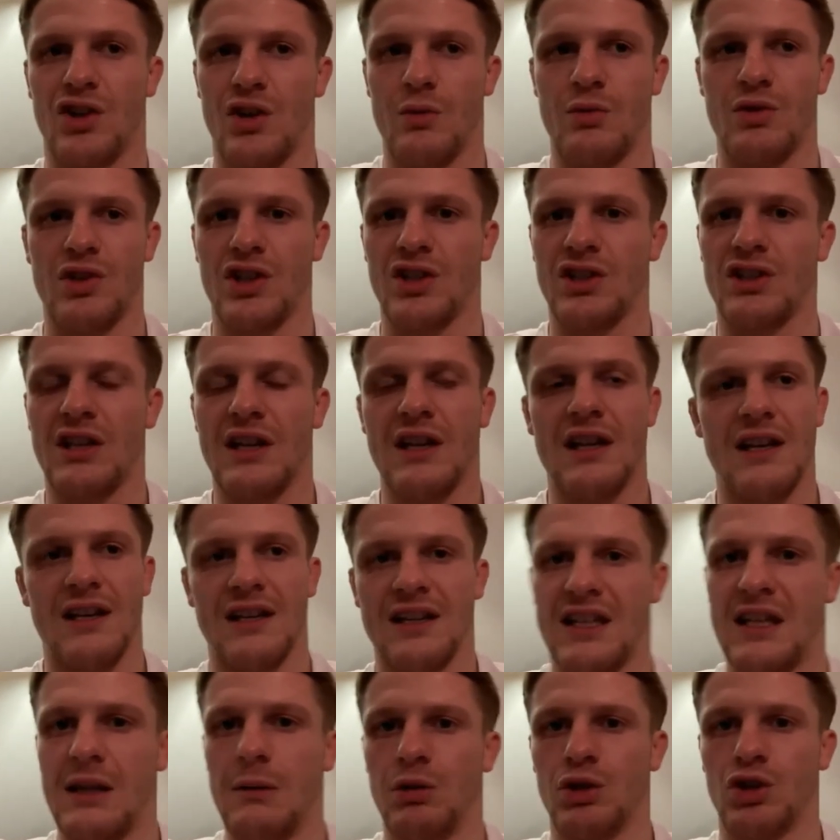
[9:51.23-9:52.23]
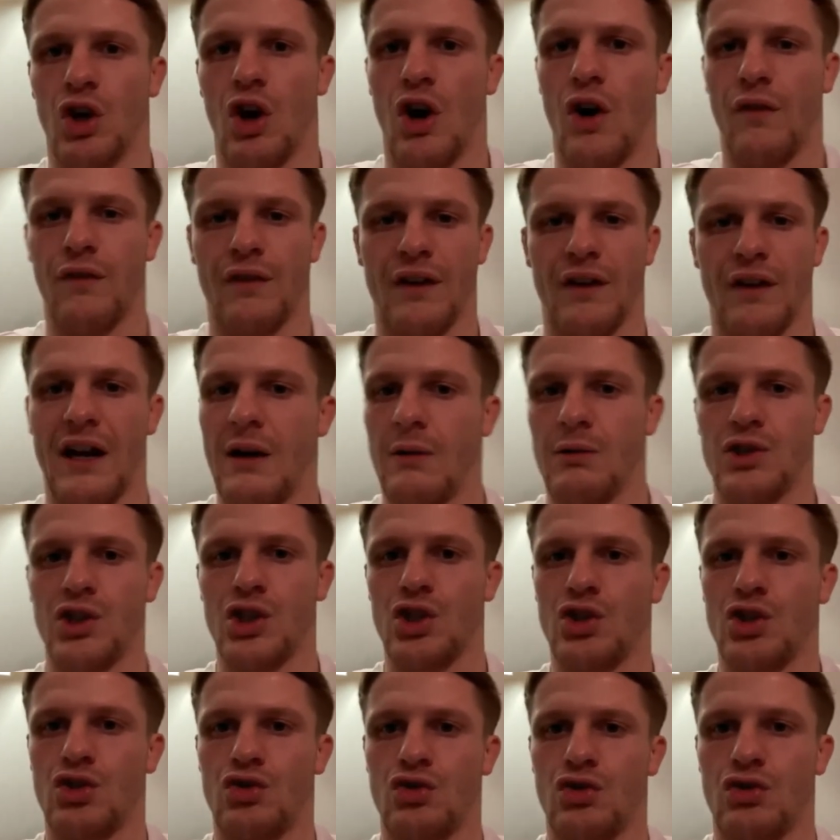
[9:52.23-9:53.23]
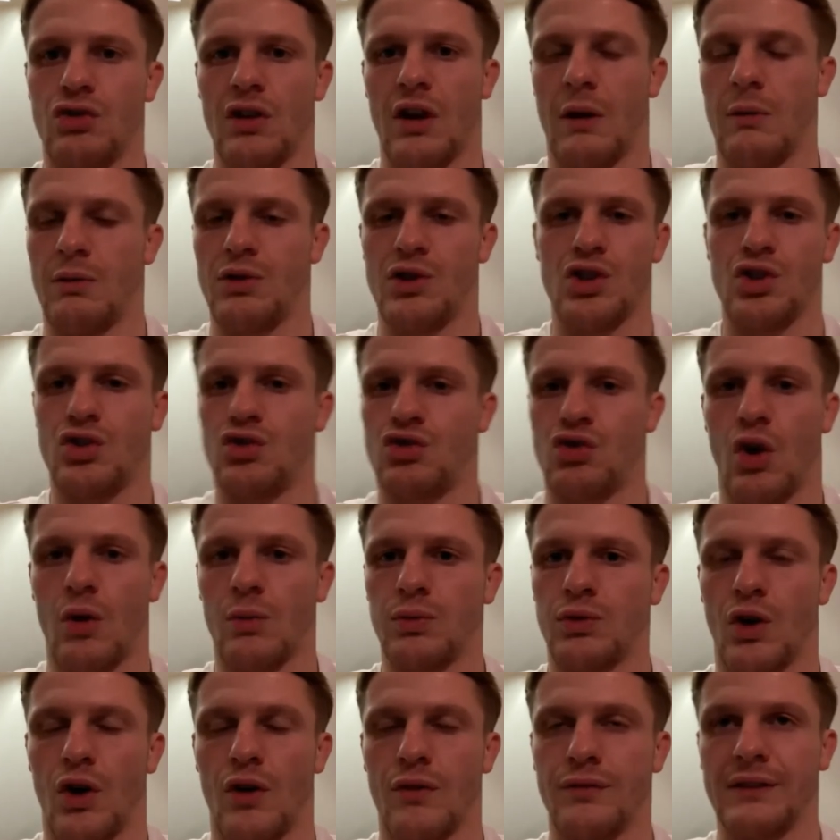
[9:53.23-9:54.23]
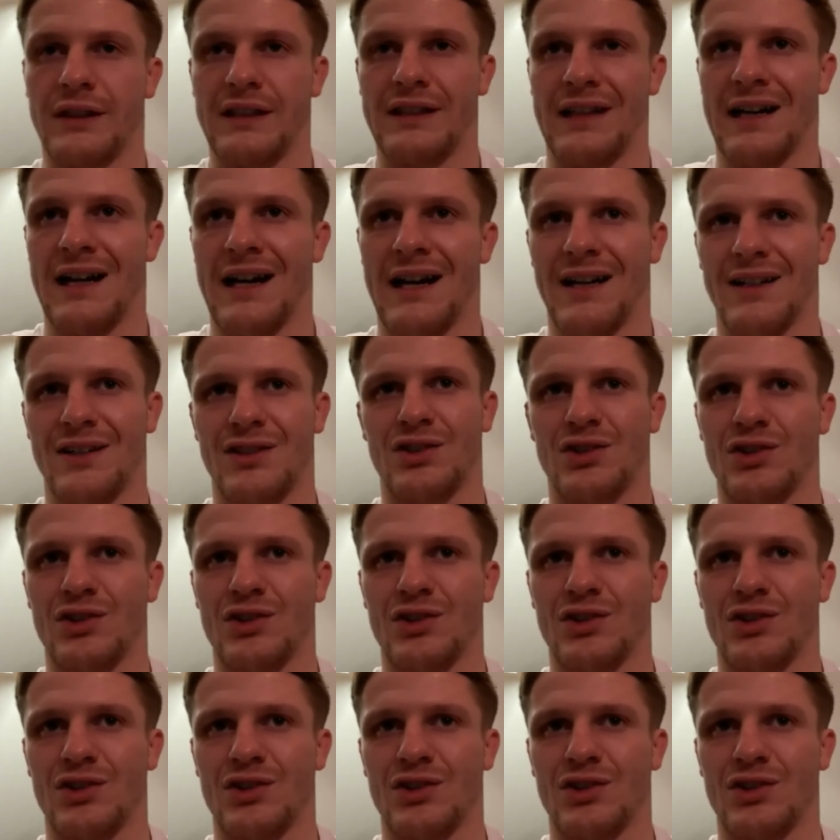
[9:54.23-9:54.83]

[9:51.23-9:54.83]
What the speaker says: or it was just he was off and I was just dropped off like that.